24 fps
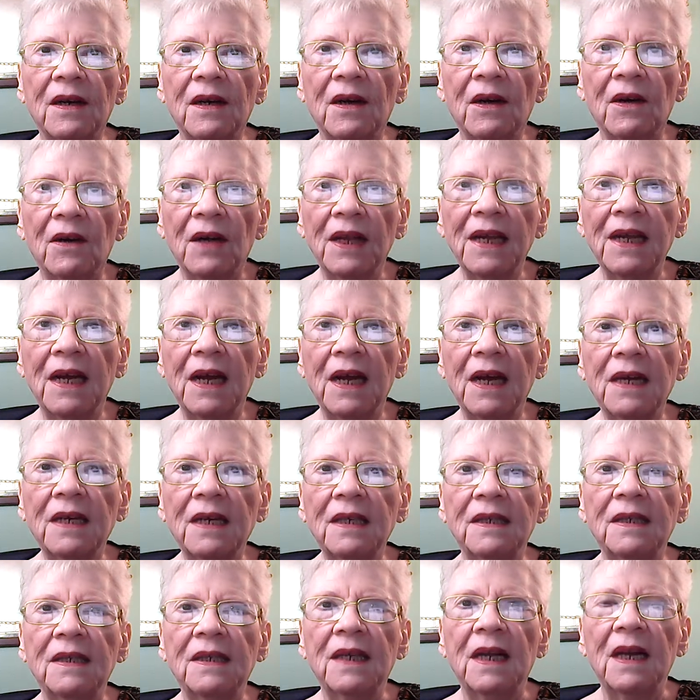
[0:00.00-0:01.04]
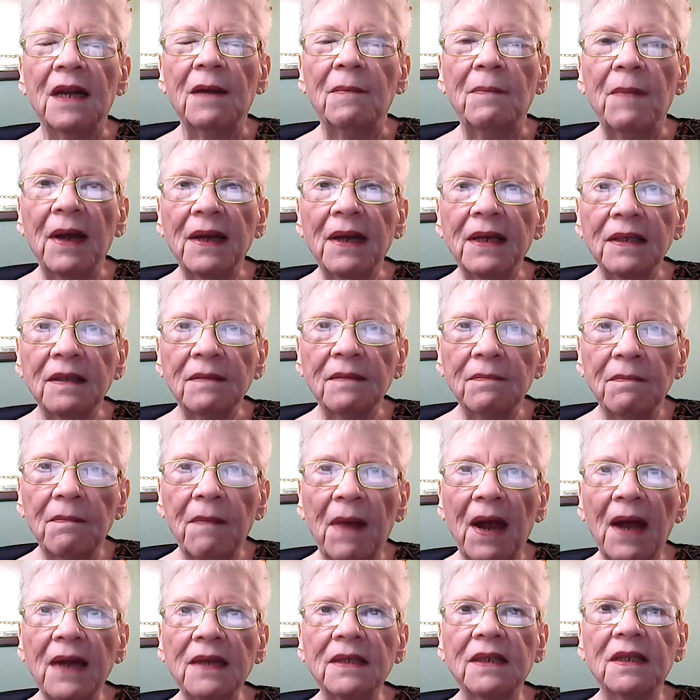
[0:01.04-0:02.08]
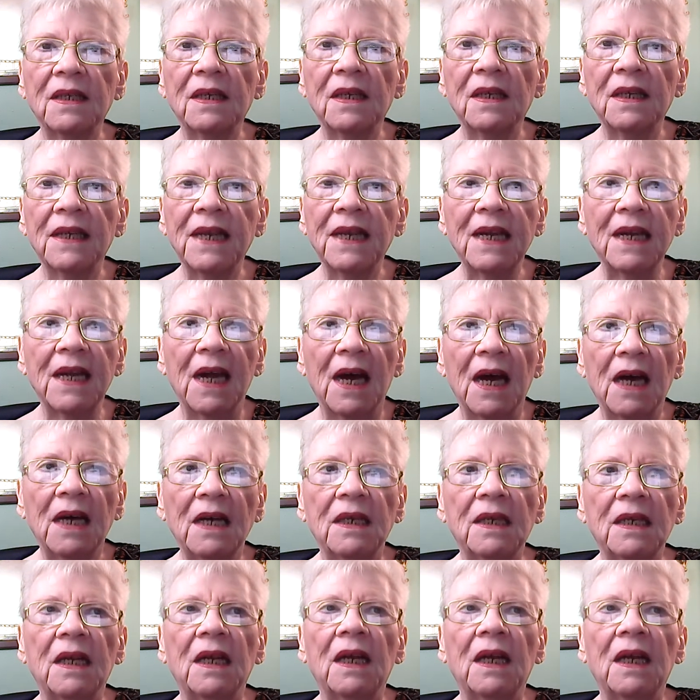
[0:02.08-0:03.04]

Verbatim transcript: Erlina Mag, Magdalena